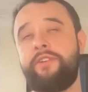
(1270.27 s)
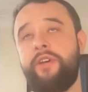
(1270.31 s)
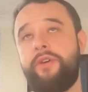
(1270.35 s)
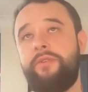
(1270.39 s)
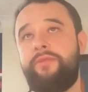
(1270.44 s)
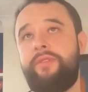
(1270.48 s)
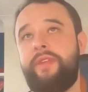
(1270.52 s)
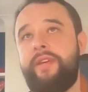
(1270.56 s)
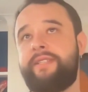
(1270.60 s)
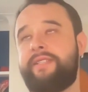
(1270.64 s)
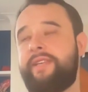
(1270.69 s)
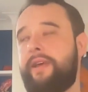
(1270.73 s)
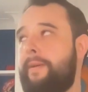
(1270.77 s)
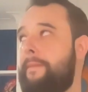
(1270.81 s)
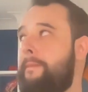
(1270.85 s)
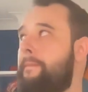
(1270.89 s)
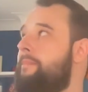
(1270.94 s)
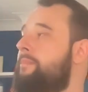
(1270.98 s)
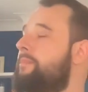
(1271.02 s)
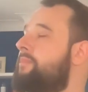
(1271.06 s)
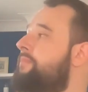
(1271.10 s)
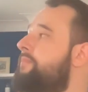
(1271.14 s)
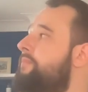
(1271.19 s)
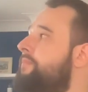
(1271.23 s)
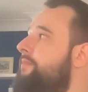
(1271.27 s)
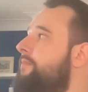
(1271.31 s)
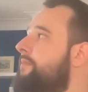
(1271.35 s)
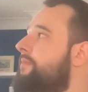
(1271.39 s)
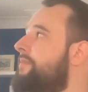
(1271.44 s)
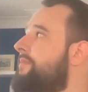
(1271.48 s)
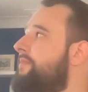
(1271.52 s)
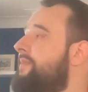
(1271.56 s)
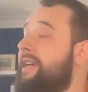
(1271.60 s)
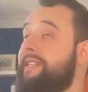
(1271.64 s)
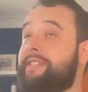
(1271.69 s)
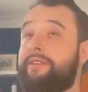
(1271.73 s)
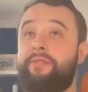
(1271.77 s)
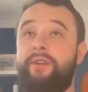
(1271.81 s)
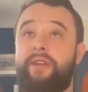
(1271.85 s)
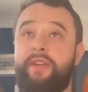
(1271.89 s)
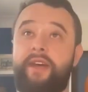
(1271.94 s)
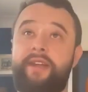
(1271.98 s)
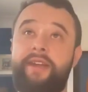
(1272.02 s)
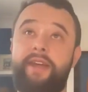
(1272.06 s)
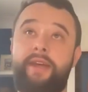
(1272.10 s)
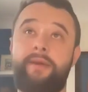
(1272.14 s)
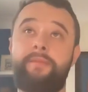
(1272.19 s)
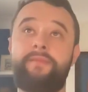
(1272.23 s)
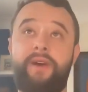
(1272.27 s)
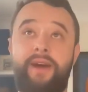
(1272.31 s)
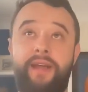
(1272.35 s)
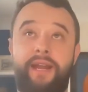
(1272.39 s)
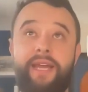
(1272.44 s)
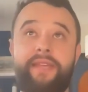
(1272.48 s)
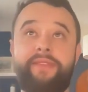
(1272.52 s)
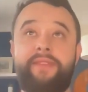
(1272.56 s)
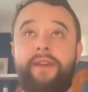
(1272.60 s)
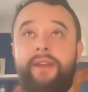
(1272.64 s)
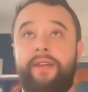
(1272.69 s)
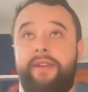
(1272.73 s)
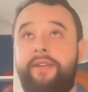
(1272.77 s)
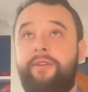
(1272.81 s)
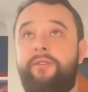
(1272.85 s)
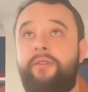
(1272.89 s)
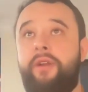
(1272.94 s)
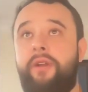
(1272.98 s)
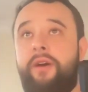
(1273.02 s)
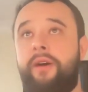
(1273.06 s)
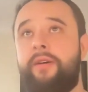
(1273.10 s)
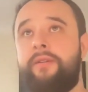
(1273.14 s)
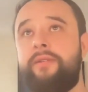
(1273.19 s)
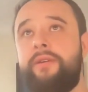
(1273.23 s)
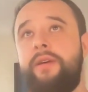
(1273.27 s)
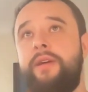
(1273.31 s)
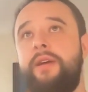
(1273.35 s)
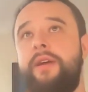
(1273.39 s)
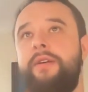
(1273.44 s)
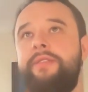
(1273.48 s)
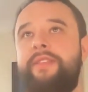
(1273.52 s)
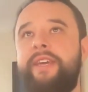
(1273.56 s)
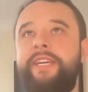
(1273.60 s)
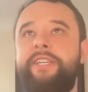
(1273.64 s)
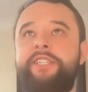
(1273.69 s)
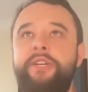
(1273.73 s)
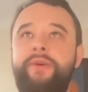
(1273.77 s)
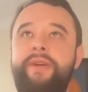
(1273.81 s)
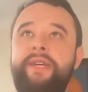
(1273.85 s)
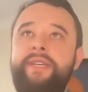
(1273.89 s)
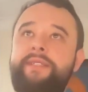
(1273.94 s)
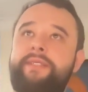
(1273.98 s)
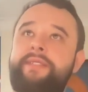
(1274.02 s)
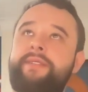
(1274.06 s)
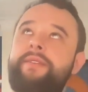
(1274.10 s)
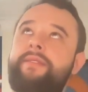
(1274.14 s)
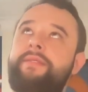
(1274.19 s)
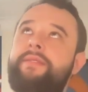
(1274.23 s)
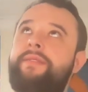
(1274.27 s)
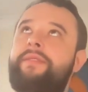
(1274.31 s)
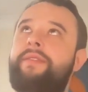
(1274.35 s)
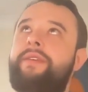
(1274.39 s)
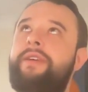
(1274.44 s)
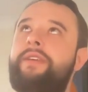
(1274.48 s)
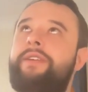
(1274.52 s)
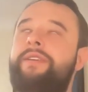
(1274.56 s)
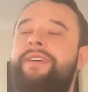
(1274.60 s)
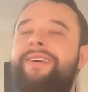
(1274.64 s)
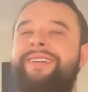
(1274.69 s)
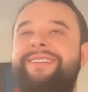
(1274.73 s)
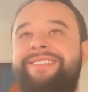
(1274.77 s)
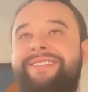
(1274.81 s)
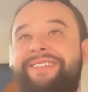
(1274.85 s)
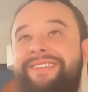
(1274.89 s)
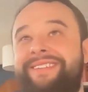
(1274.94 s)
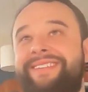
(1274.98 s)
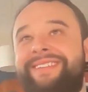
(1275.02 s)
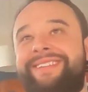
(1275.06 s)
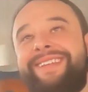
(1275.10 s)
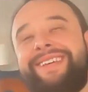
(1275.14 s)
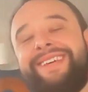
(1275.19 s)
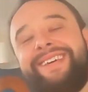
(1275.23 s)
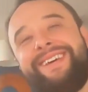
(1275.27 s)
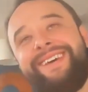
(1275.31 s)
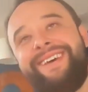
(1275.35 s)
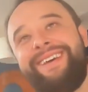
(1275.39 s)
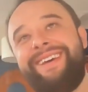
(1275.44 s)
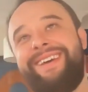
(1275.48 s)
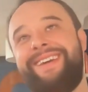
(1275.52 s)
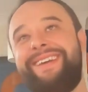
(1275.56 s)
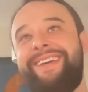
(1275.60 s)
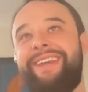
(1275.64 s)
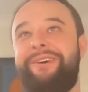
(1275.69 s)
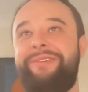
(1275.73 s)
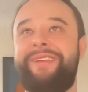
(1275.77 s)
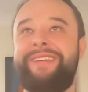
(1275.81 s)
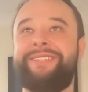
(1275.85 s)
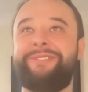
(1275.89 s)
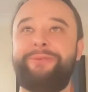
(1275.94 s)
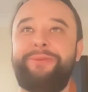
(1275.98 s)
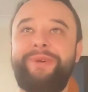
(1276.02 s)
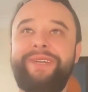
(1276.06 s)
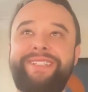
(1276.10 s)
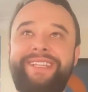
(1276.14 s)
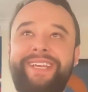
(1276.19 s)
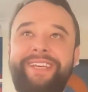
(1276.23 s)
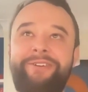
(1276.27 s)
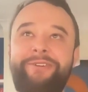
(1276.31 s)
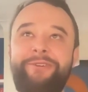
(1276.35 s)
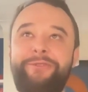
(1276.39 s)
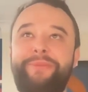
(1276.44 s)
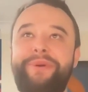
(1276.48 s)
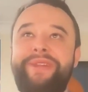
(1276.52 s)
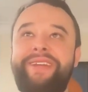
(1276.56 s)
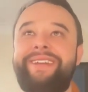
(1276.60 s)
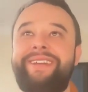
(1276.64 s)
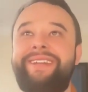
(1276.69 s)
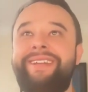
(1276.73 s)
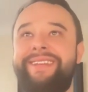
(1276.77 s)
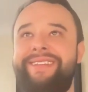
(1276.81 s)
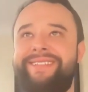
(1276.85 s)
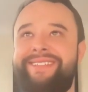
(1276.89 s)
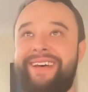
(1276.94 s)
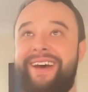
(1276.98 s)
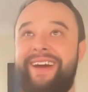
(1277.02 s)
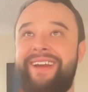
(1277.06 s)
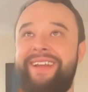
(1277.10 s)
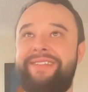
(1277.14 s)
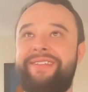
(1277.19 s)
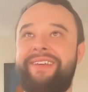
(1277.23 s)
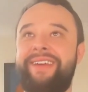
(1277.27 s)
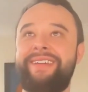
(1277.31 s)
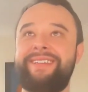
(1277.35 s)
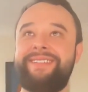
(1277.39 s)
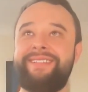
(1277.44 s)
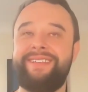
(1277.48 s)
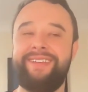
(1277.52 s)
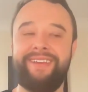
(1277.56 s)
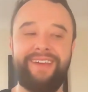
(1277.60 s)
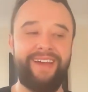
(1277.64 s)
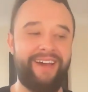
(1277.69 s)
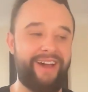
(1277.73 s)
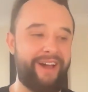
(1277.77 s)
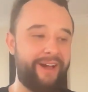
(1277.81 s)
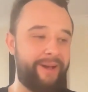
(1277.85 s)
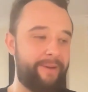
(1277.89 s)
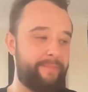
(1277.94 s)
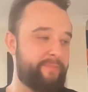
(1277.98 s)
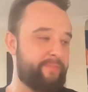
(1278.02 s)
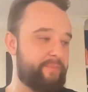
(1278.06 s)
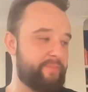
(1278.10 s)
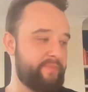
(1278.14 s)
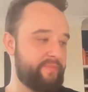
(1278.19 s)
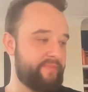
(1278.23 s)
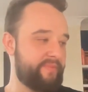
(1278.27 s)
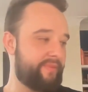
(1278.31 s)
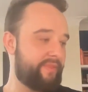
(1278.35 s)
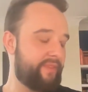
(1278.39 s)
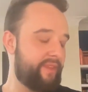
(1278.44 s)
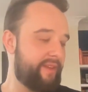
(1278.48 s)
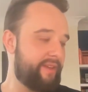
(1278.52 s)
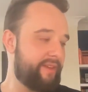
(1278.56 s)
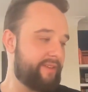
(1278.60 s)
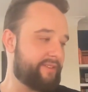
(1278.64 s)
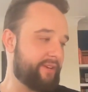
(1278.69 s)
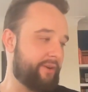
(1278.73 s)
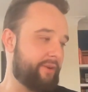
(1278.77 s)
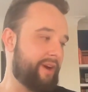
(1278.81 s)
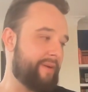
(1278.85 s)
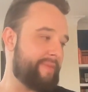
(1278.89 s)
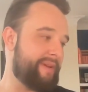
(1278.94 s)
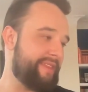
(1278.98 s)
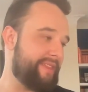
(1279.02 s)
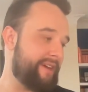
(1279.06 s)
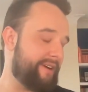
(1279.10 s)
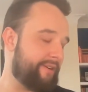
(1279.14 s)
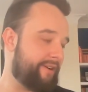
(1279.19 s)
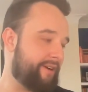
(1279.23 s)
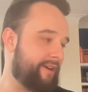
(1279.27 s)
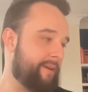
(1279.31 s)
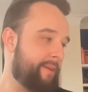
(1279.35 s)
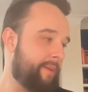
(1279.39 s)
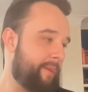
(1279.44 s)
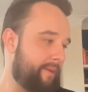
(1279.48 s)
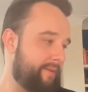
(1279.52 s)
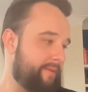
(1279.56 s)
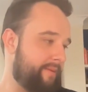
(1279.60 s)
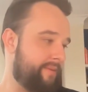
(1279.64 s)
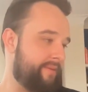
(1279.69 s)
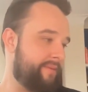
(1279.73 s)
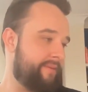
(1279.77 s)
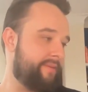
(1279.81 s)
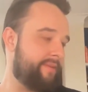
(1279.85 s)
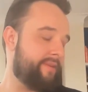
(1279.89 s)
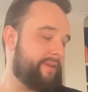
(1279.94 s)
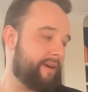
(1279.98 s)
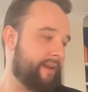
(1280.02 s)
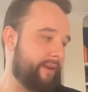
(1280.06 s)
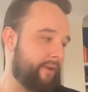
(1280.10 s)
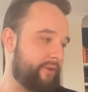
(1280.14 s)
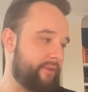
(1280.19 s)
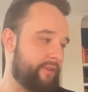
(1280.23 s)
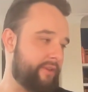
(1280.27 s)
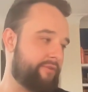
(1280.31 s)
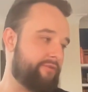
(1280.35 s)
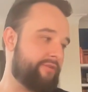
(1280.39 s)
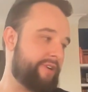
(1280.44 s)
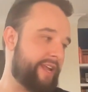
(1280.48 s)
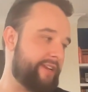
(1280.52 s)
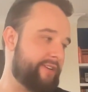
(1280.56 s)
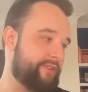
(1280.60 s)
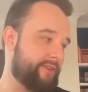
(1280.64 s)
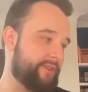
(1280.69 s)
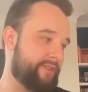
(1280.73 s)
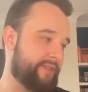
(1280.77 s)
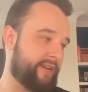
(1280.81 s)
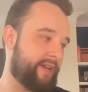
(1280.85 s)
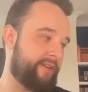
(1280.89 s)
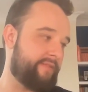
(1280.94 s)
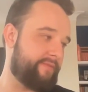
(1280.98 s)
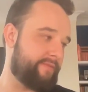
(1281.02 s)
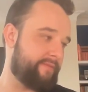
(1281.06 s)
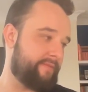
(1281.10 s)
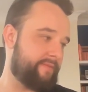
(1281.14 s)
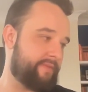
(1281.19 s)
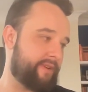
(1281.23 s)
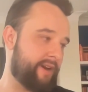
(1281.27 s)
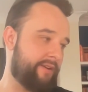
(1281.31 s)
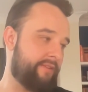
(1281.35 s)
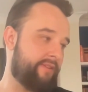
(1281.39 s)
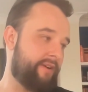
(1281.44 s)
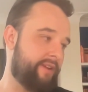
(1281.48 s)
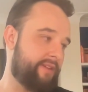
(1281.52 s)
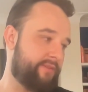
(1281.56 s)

there's that's a really good idea. I like that idea a lot. The issue is, there's always the human side of things. So I mean, there are a lot of the credentials that I've currently